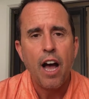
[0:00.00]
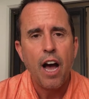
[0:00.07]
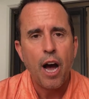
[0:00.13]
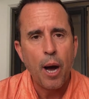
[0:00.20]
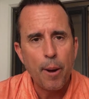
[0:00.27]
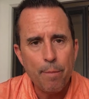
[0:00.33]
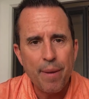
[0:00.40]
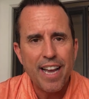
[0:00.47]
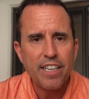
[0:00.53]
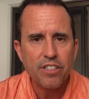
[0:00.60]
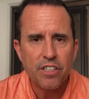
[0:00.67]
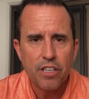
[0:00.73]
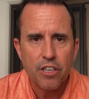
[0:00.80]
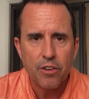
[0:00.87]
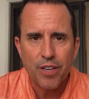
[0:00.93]

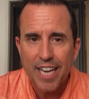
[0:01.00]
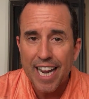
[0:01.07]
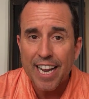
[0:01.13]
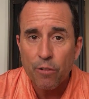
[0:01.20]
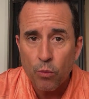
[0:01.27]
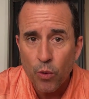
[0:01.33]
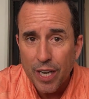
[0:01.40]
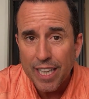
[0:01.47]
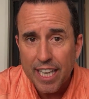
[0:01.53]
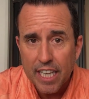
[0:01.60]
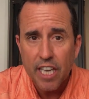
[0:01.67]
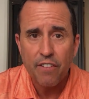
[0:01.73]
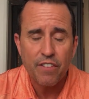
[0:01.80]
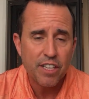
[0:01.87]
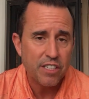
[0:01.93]
amazing unit and really
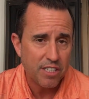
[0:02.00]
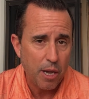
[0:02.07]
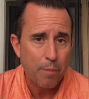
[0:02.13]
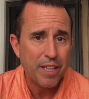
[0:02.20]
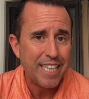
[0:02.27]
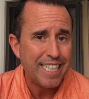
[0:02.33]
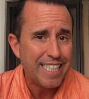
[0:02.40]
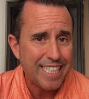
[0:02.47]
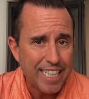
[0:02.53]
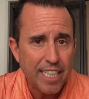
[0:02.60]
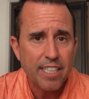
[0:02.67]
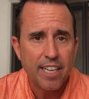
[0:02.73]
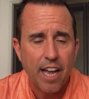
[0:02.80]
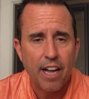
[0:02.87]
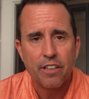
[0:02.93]
give you some of the
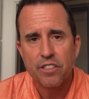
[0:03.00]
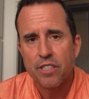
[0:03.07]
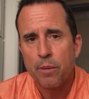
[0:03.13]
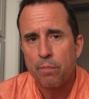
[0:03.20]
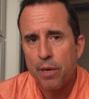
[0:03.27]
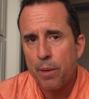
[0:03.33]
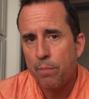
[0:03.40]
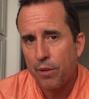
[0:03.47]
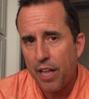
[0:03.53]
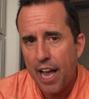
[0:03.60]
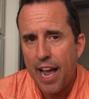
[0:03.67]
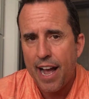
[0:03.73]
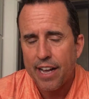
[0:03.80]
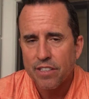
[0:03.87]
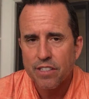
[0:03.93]
details that people
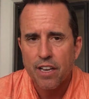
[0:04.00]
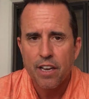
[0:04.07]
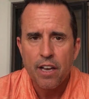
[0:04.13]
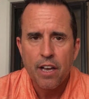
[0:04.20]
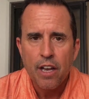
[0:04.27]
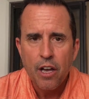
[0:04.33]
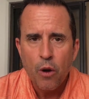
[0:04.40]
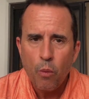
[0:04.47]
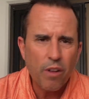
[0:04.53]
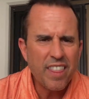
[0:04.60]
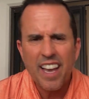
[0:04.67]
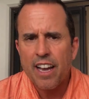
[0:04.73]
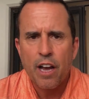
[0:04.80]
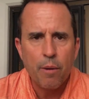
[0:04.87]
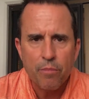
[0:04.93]
ask when
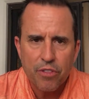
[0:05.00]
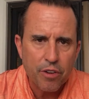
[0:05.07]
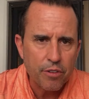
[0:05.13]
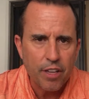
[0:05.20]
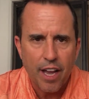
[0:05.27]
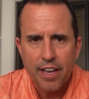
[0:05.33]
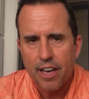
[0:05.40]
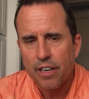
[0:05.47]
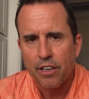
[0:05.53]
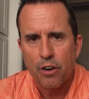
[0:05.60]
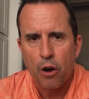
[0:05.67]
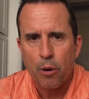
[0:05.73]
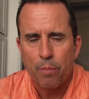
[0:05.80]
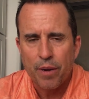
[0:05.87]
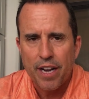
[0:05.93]
they come through, like on an
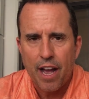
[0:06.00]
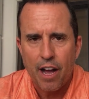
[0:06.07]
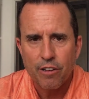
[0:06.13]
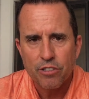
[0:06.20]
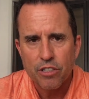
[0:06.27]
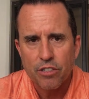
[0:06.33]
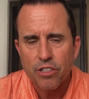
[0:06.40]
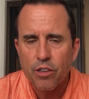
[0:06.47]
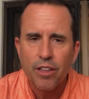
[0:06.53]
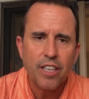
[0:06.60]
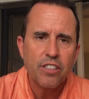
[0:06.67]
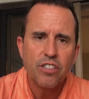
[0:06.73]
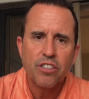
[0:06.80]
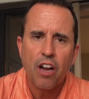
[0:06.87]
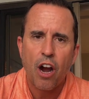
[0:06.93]
open house. And so
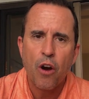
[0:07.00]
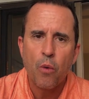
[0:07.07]
let's start